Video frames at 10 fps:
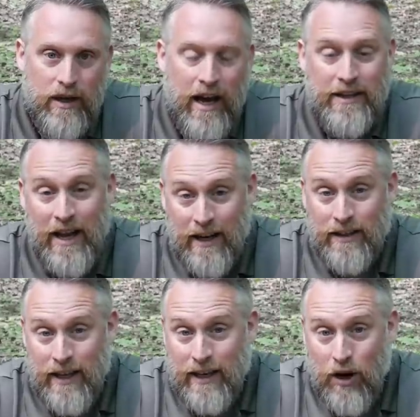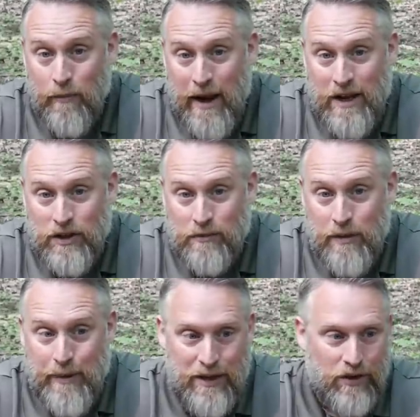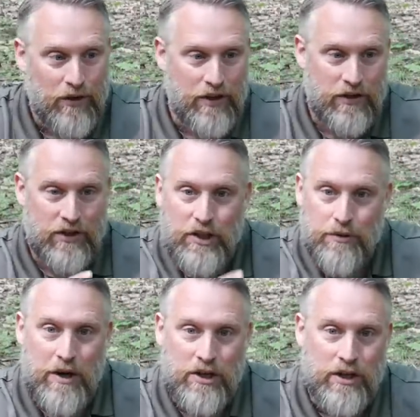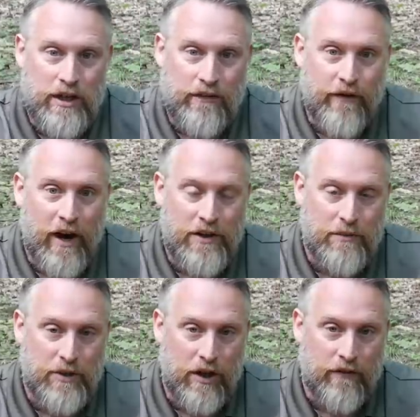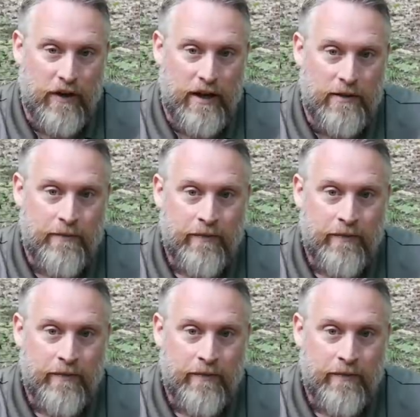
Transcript: And that combat estimate, based on the situation that he finds himself in,